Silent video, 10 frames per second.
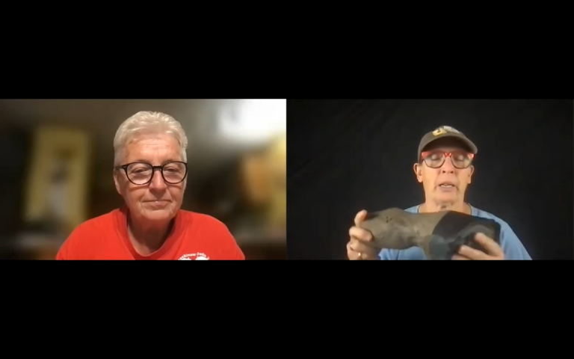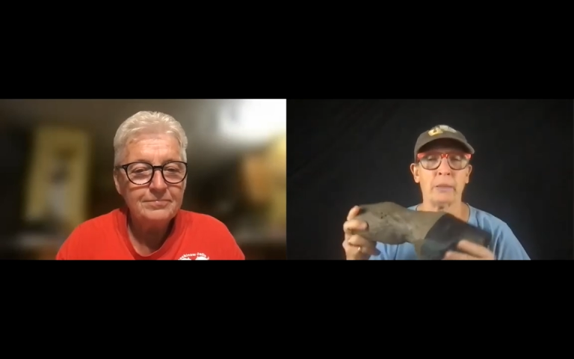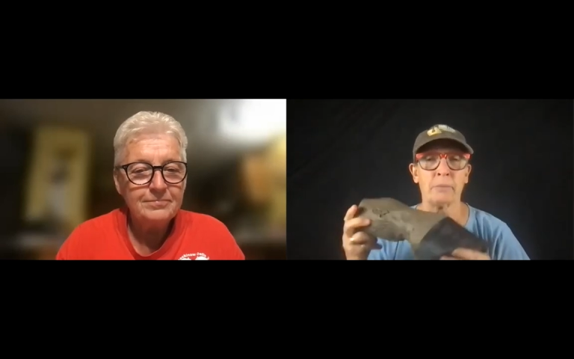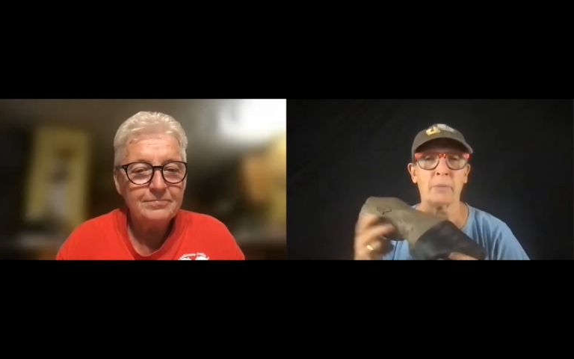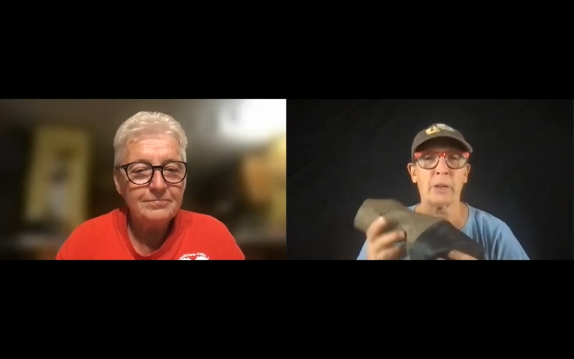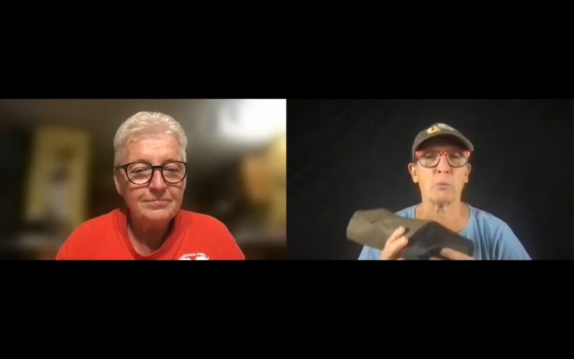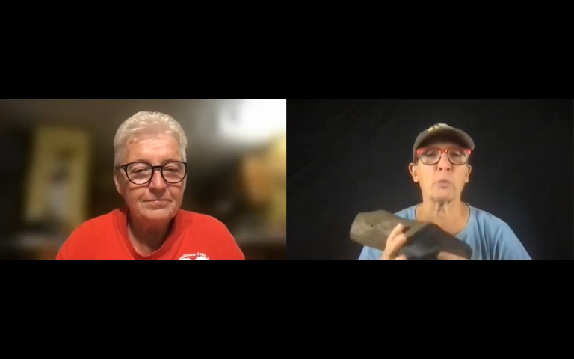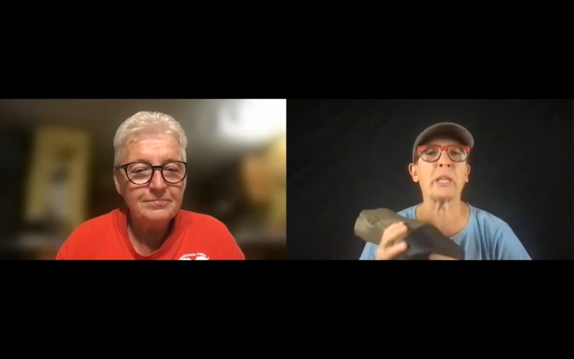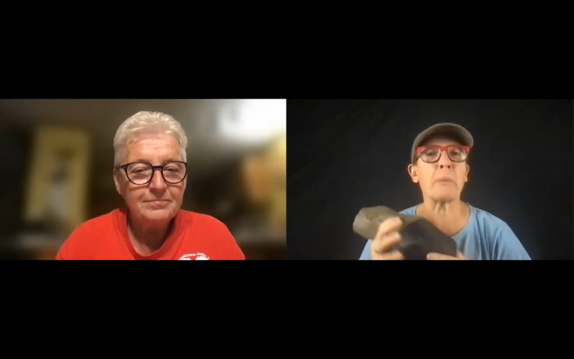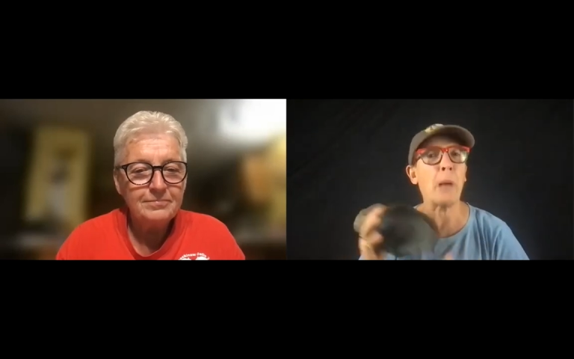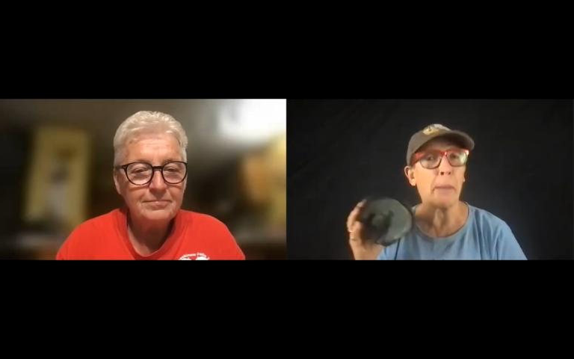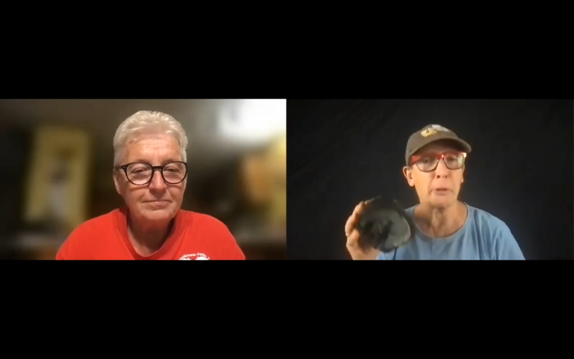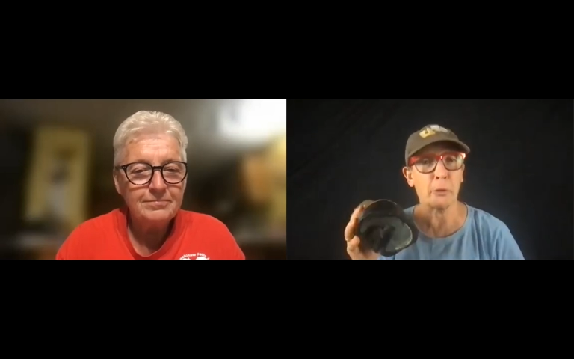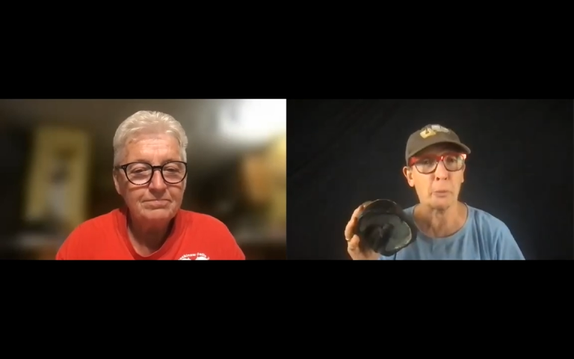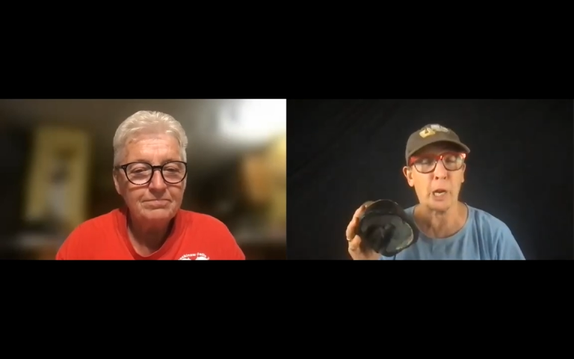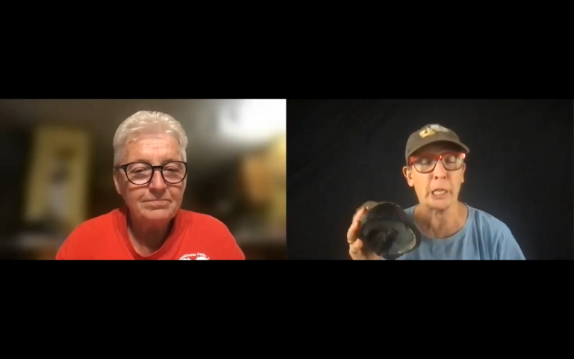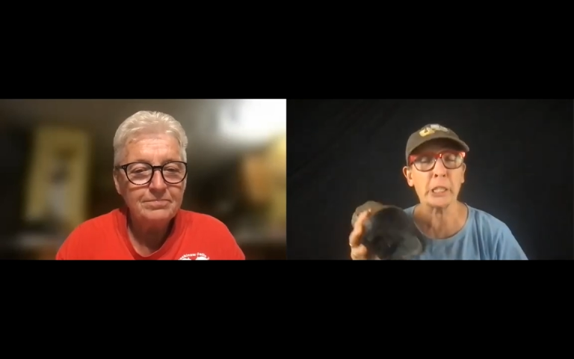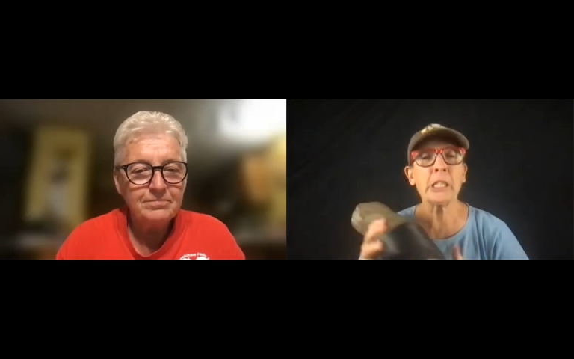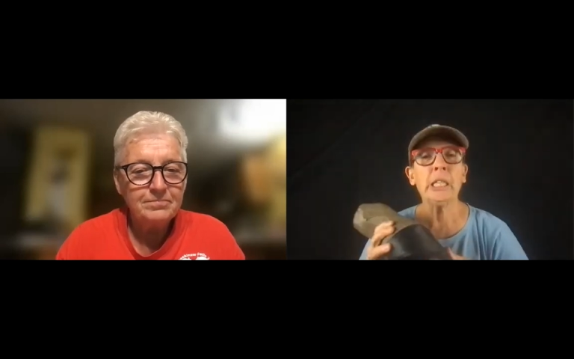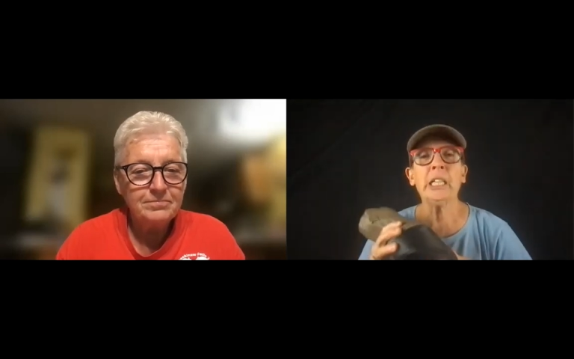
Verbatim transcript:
Speaker 1: um, a really popular product